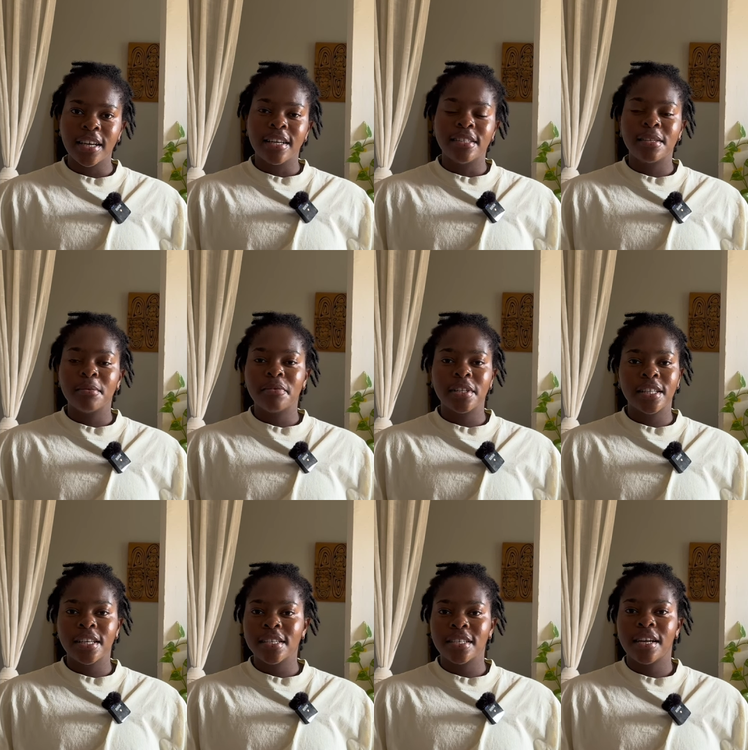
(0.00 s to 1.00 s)
some of the
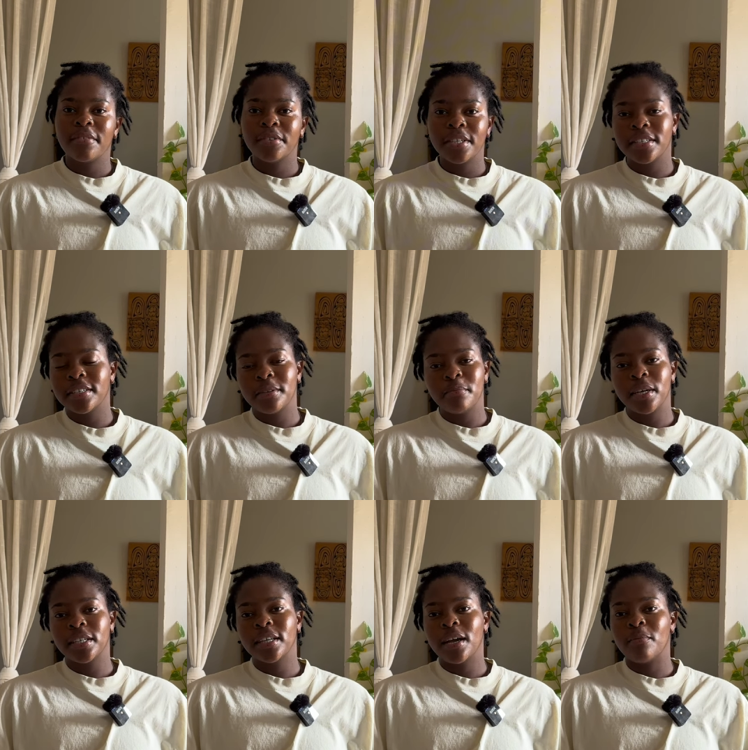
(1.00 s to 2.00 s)
things that I've recently
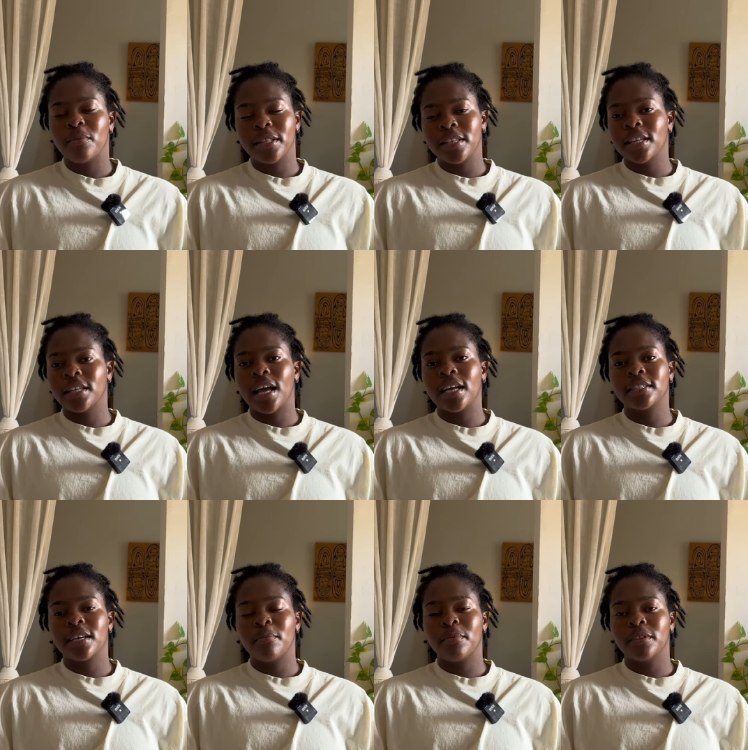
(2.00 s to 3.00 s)
picked up within the last
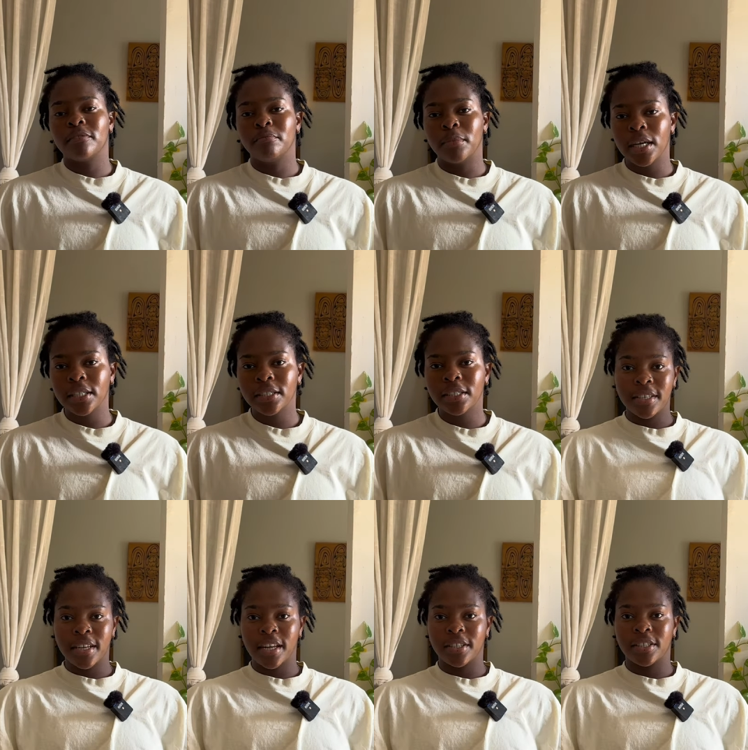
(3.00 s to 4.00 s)
couple of months
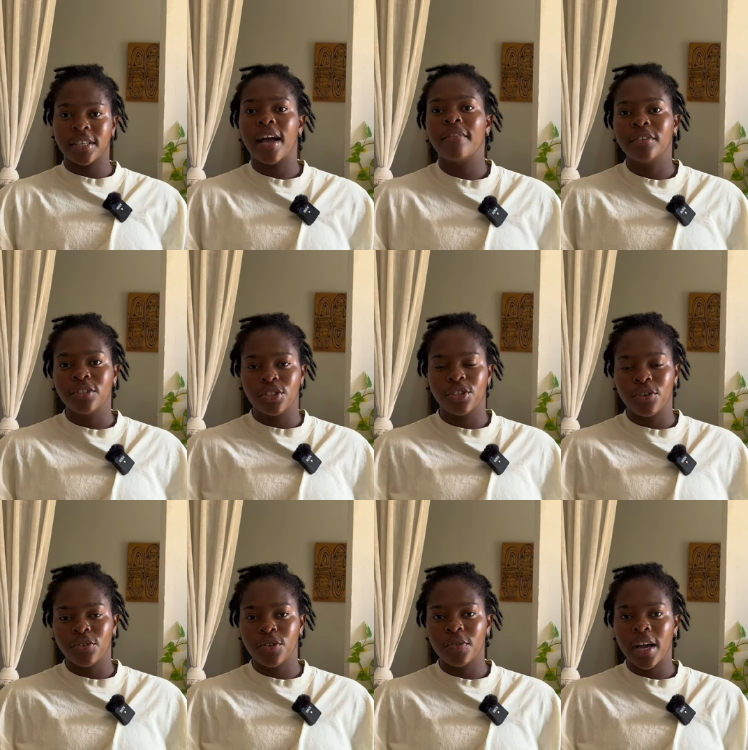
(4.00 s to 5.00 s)
that I just haven't
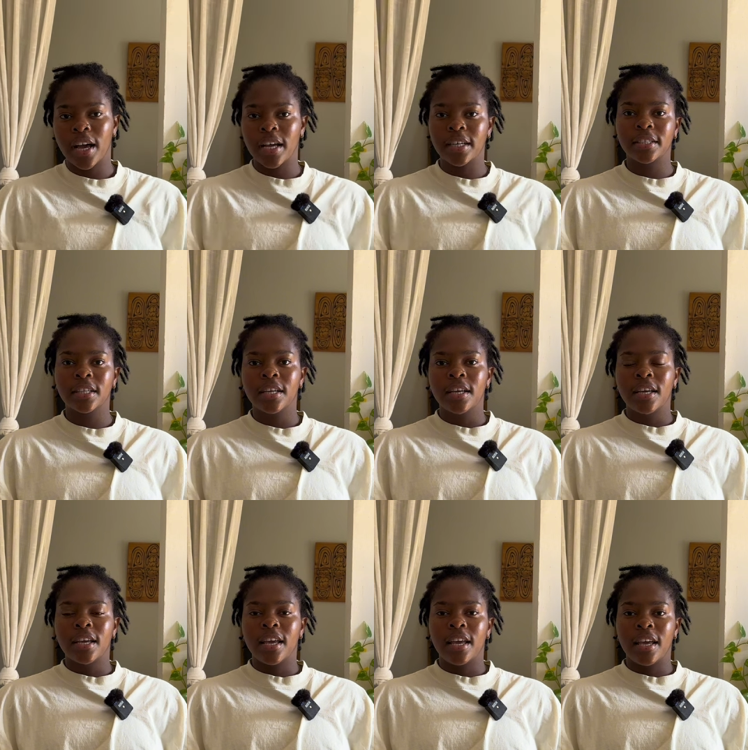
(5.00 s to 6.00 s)
shown you guys.
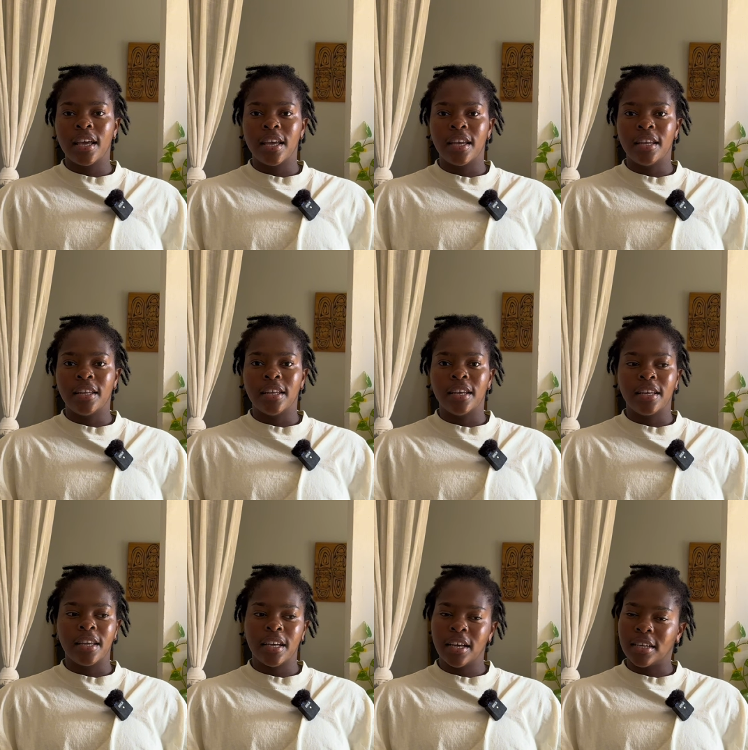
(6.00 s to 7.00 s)
And
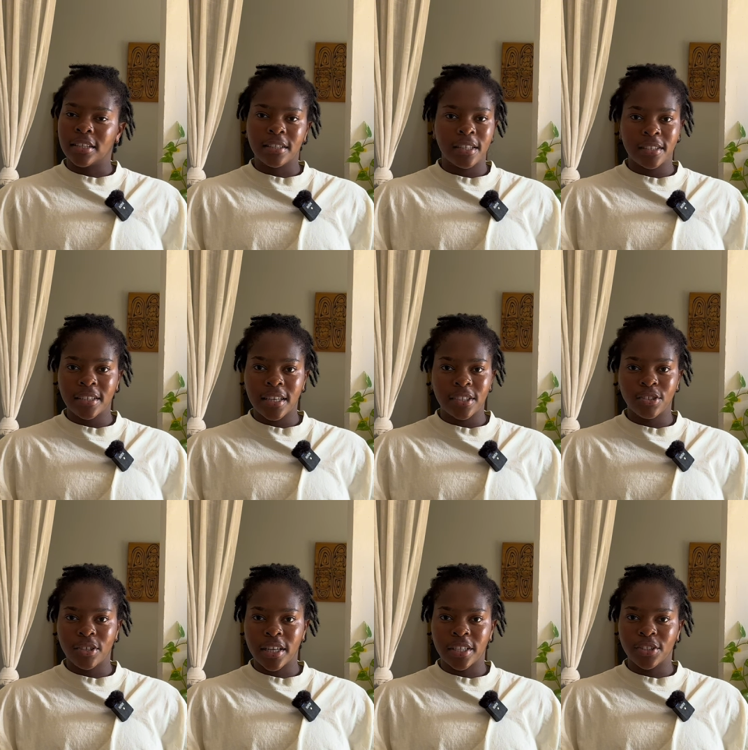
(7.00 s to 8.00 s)
yeah, let's get
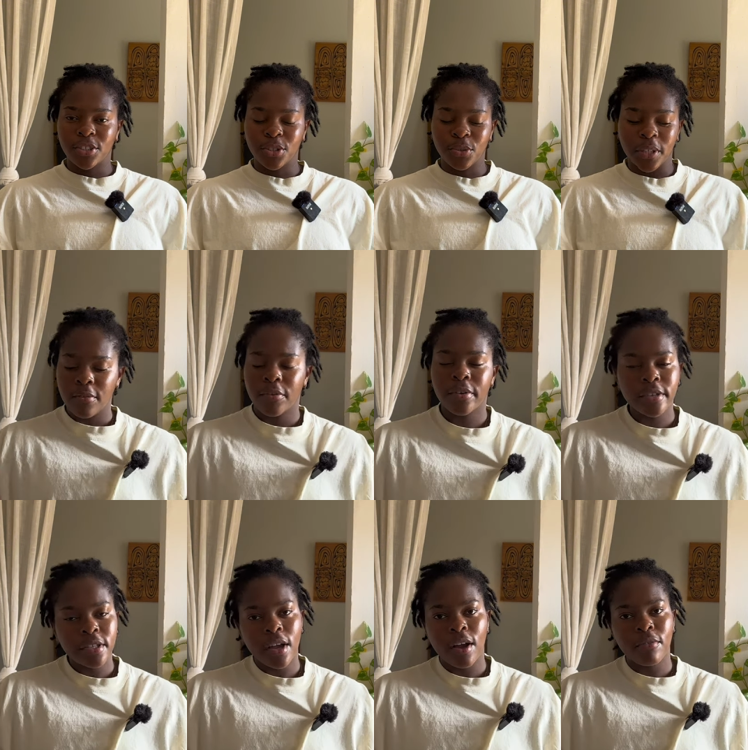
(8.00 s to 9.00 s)
straight into it.
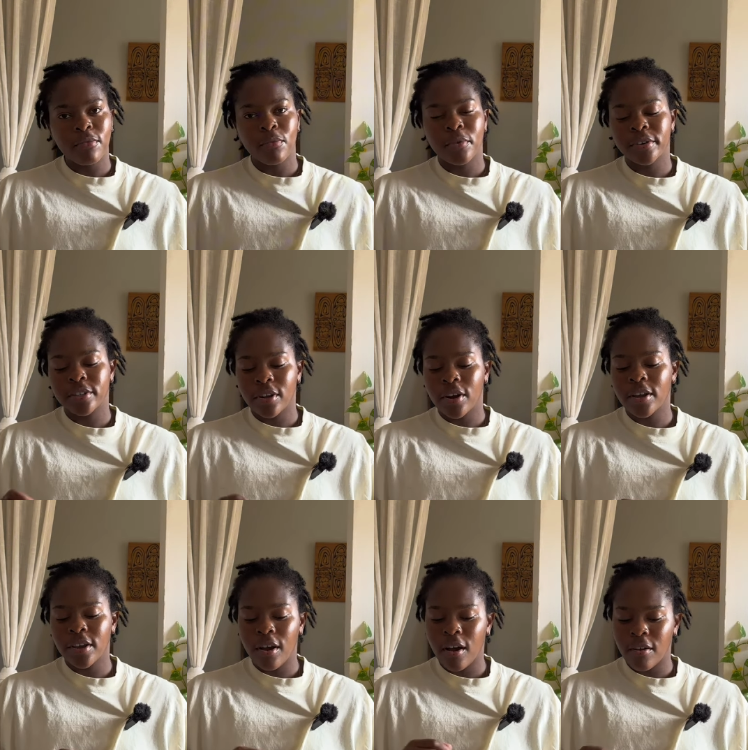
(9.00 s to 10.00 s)
First off, we're
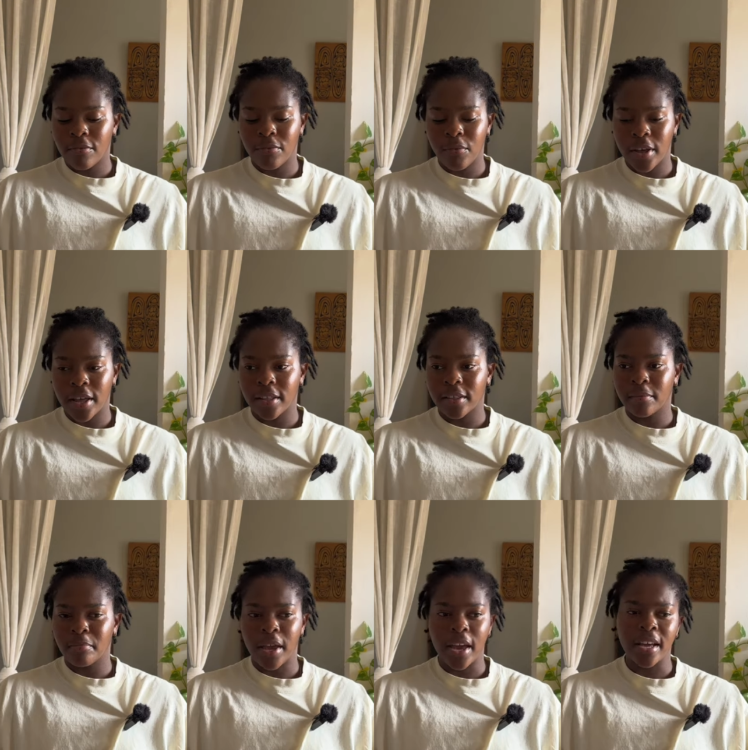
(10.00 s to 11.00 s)
starting off with
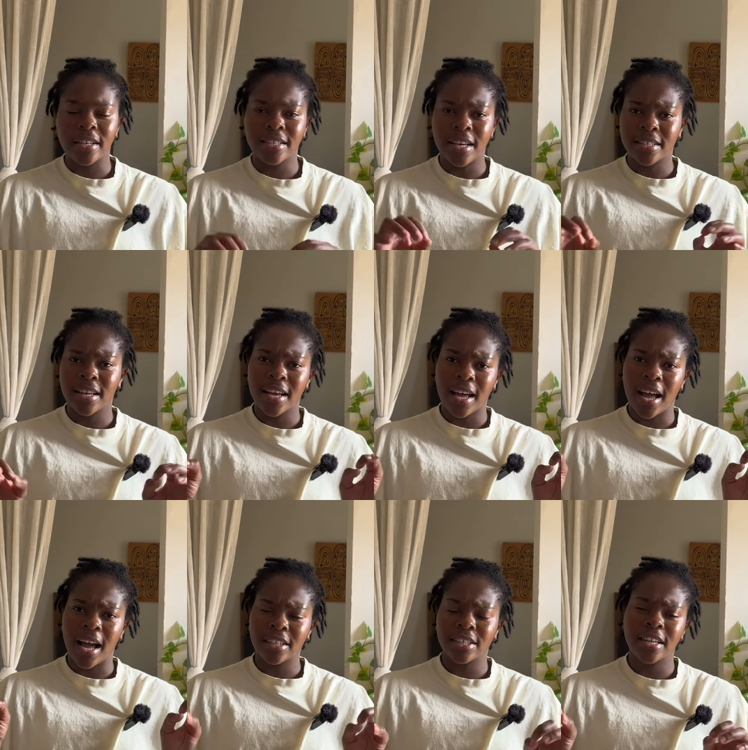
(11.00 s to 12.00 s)
pants. I
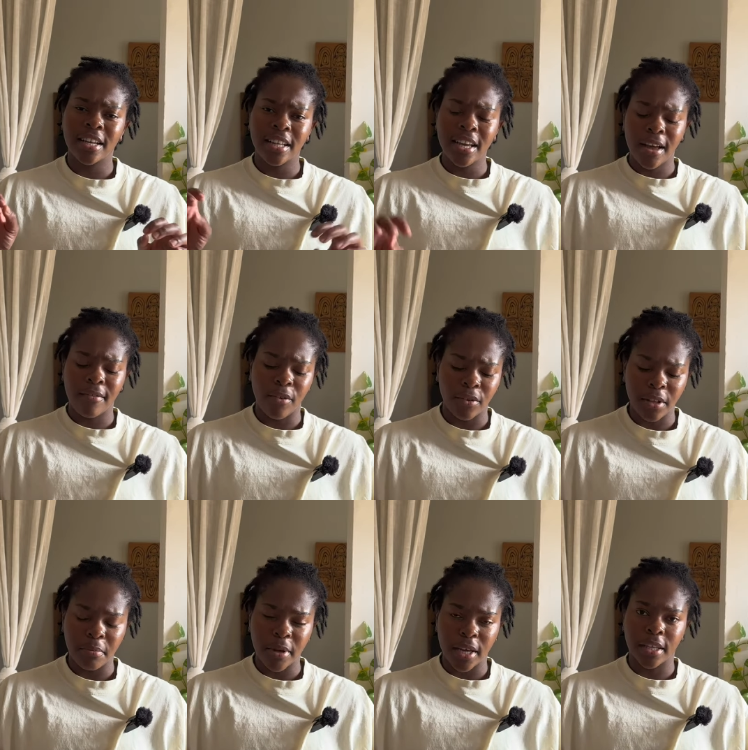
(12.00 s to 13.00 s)
think I've only
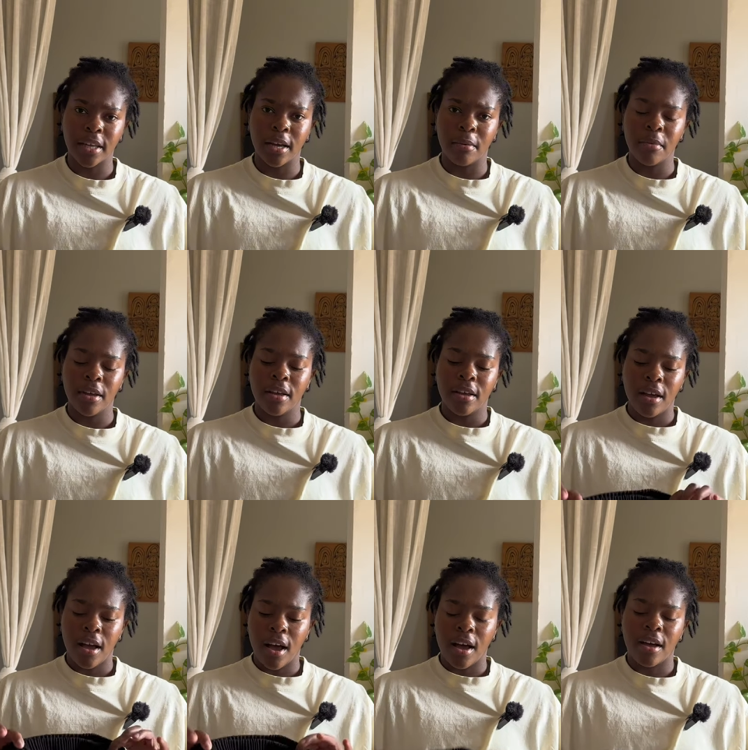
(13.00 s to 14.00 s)
picked up
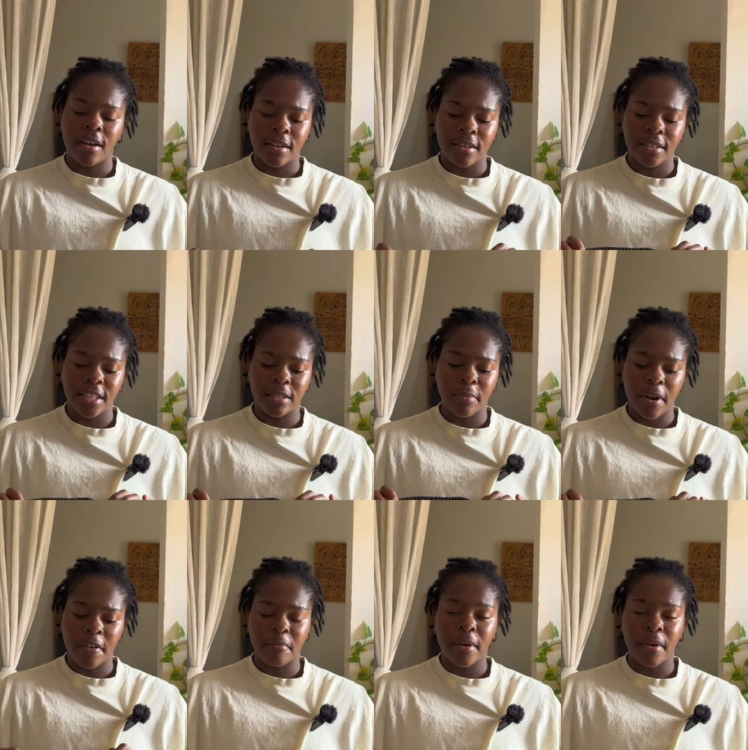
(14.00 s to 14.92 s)
these pair of